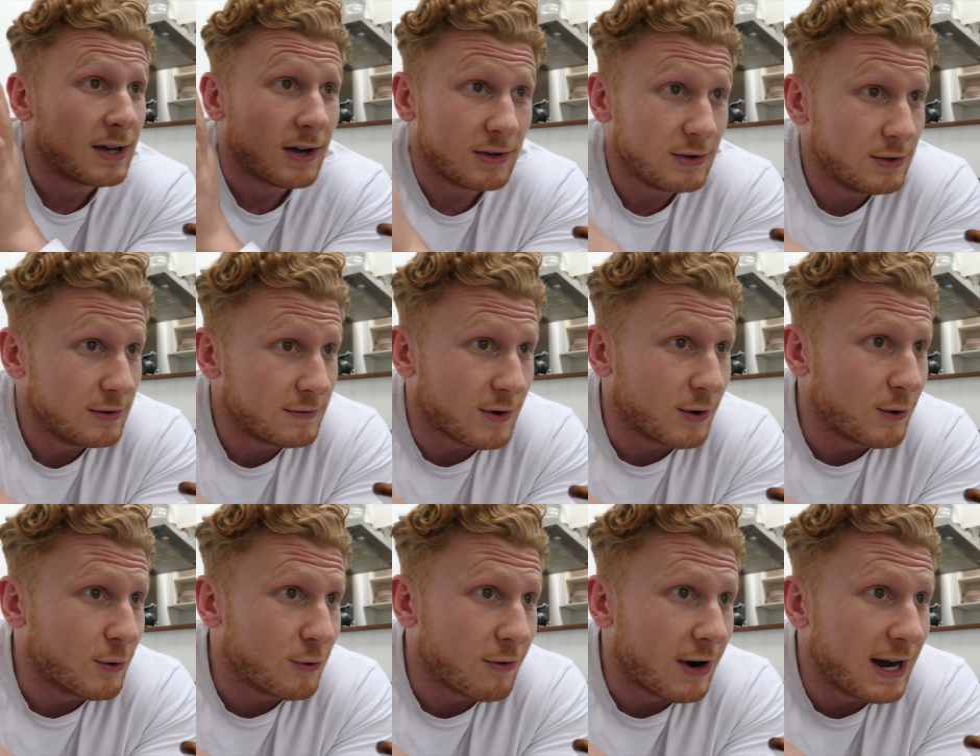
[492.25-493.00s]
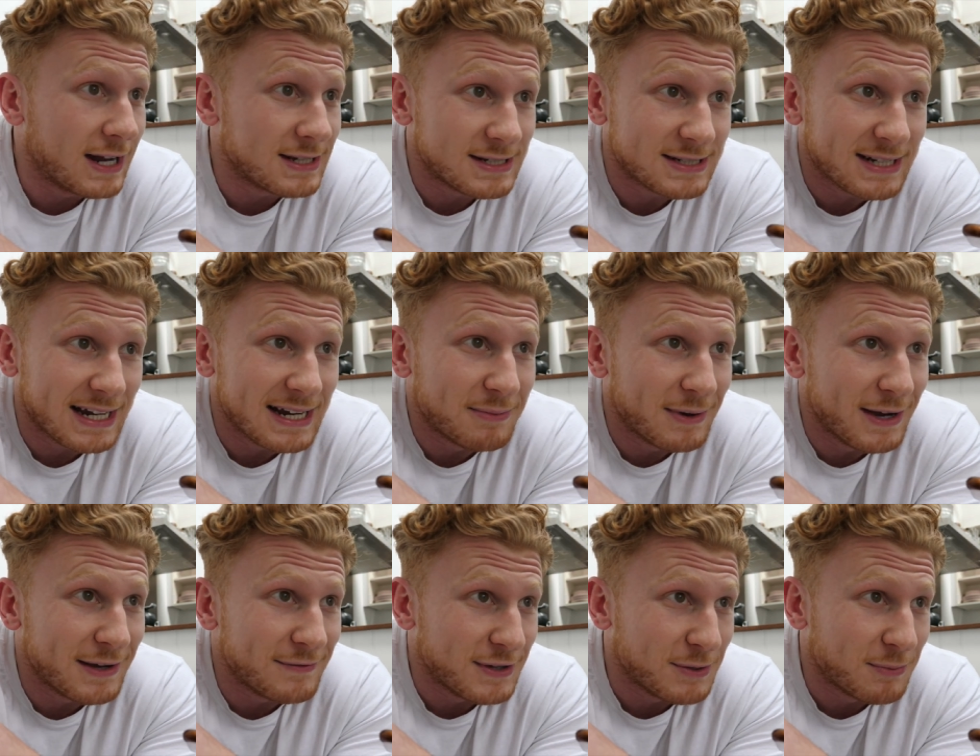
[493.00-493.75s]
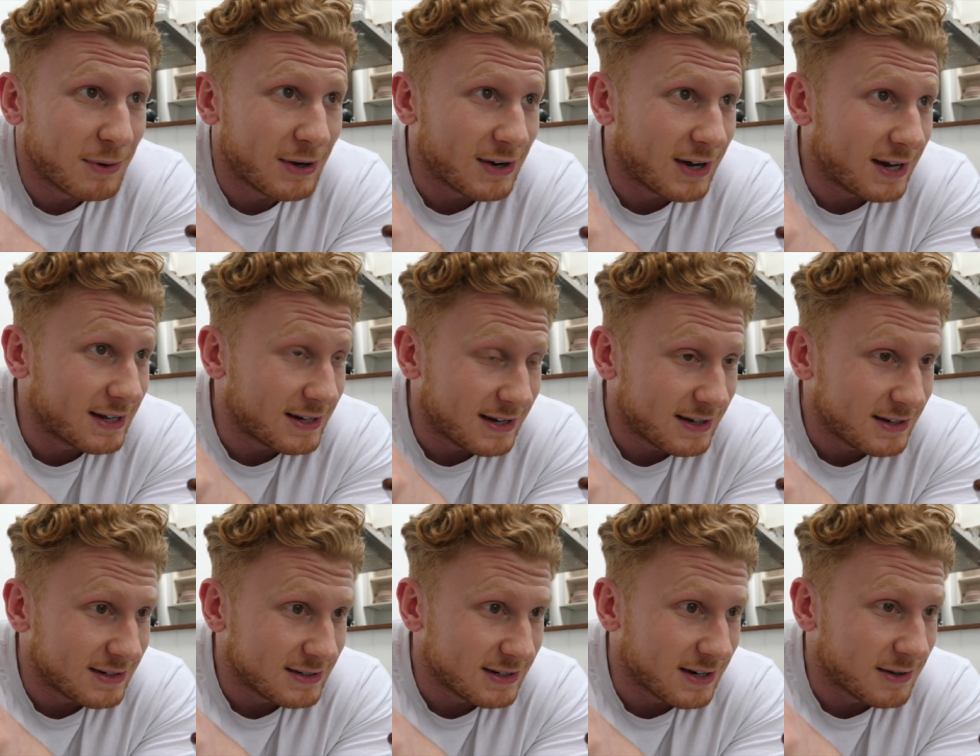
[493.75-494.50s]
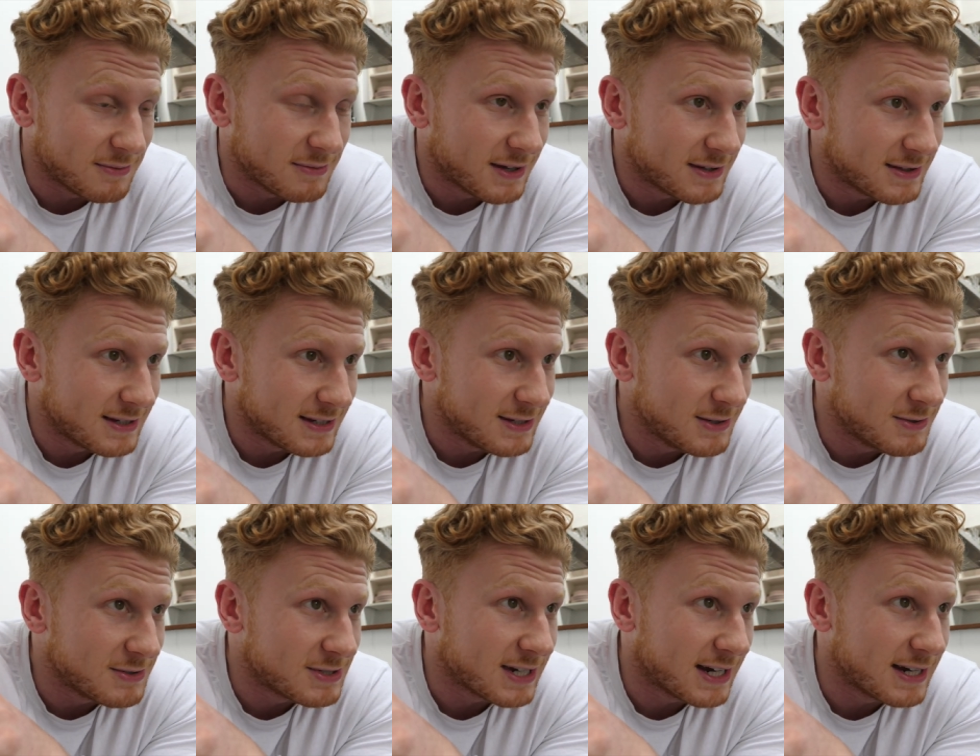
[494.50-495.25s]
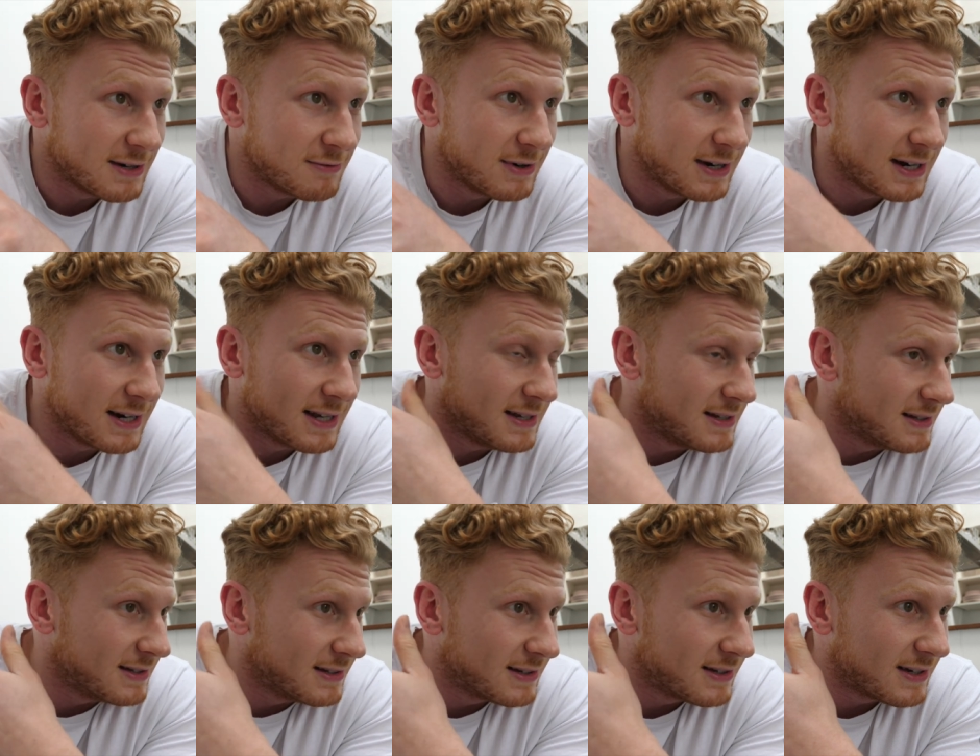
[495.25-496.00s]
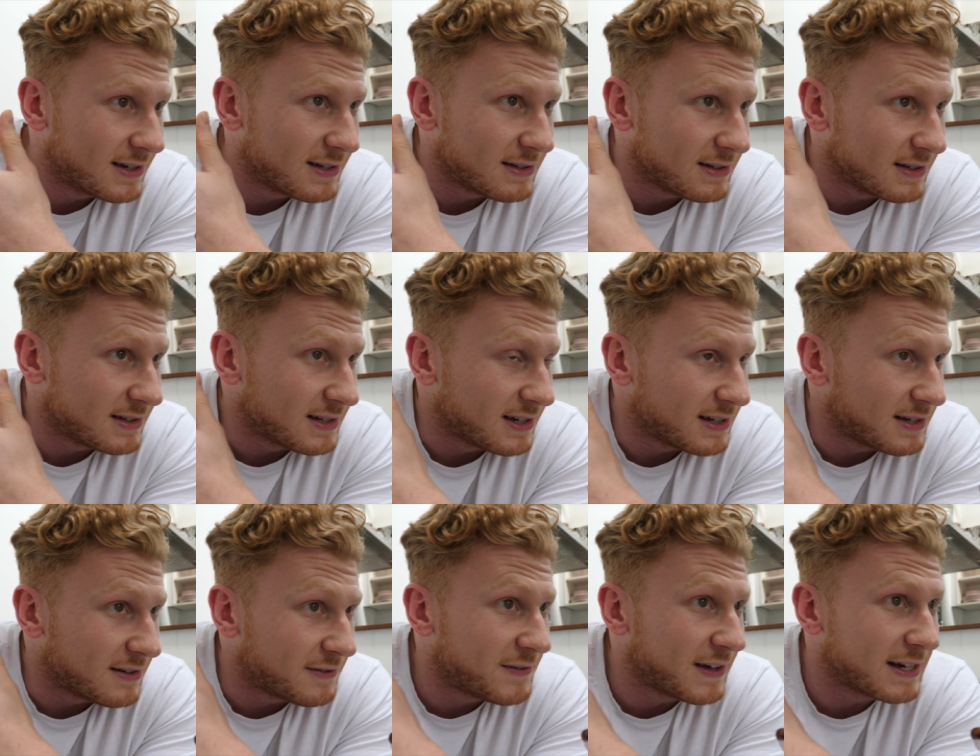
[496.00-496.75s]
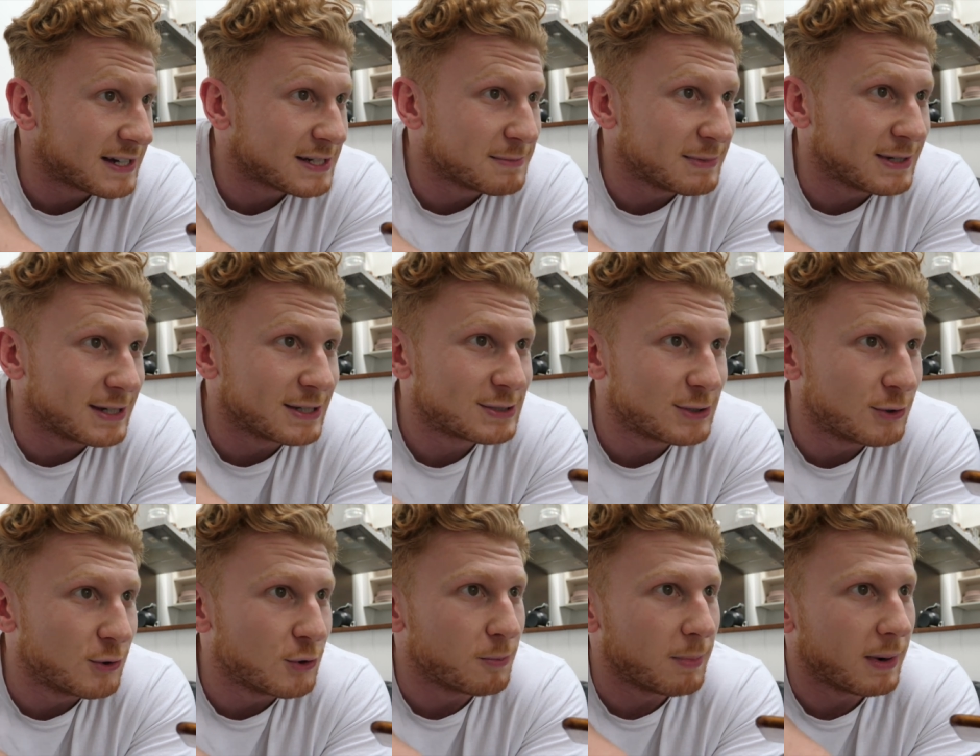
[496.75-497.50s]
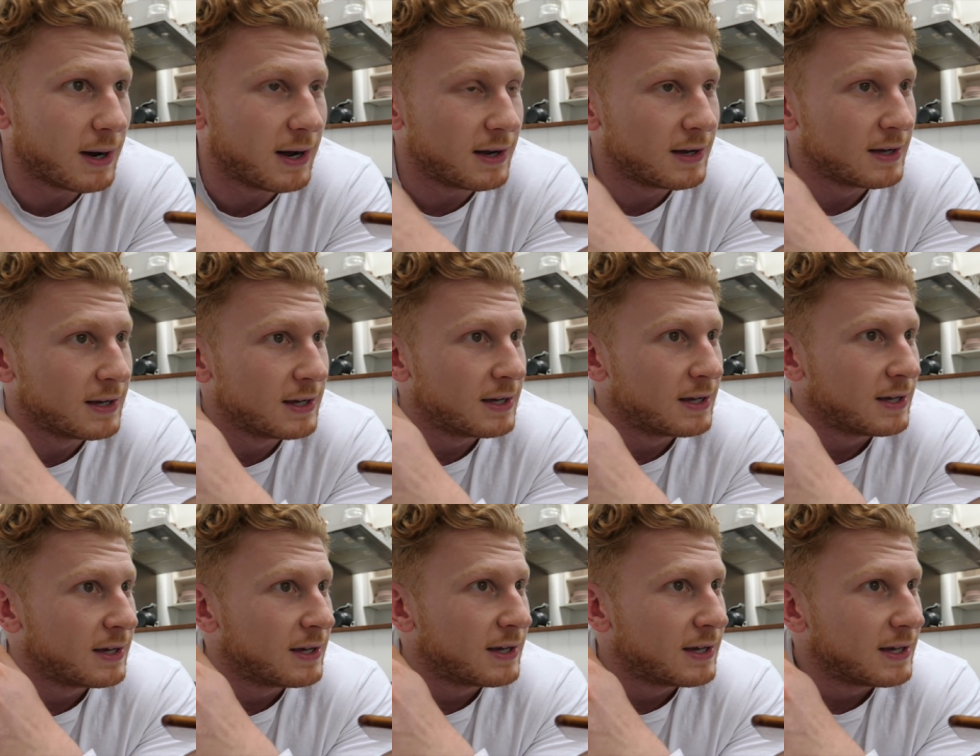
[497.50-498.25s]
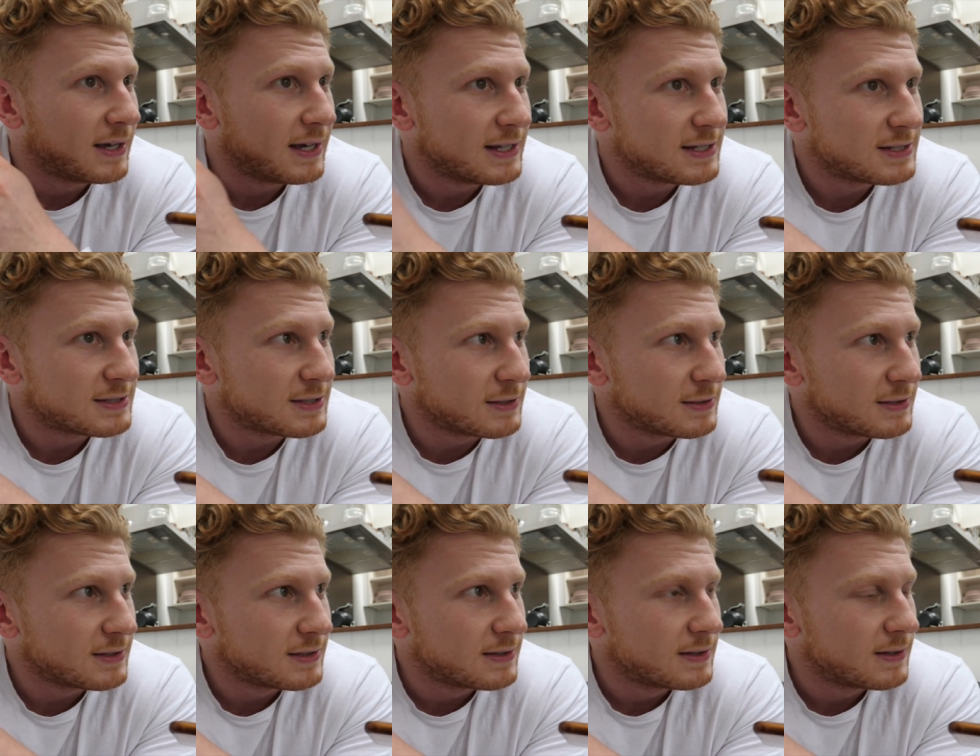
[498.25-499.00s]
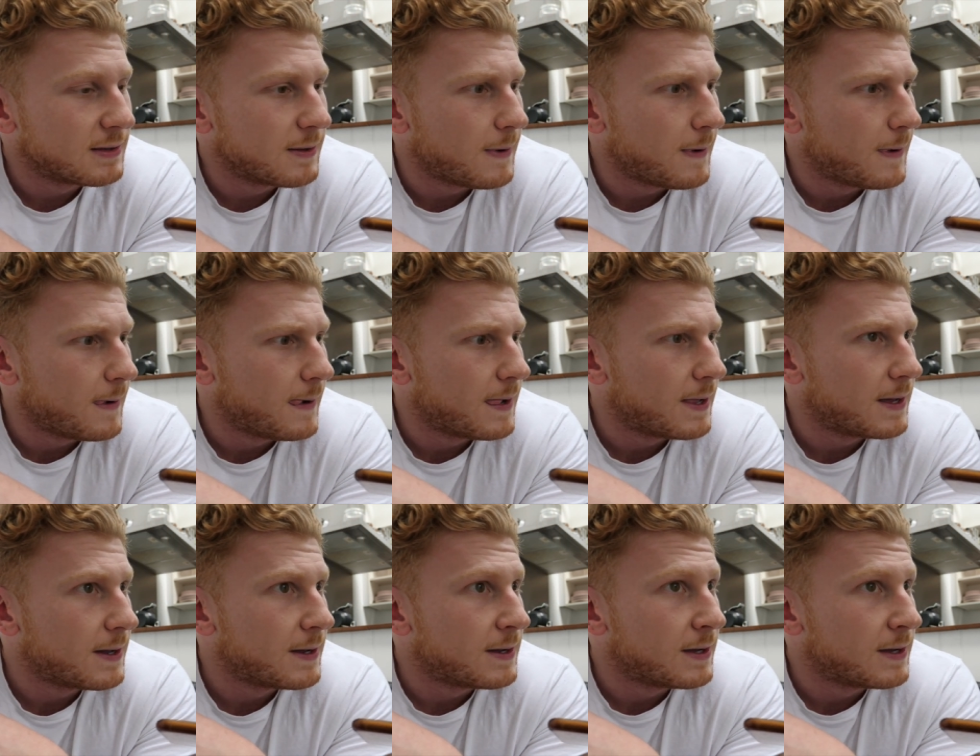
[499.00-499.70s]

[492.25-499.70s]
you've got all right to say whatever you want. I, I, you know, nothing you say really uh, affects me at all. But it's Is the, why you're ringing me?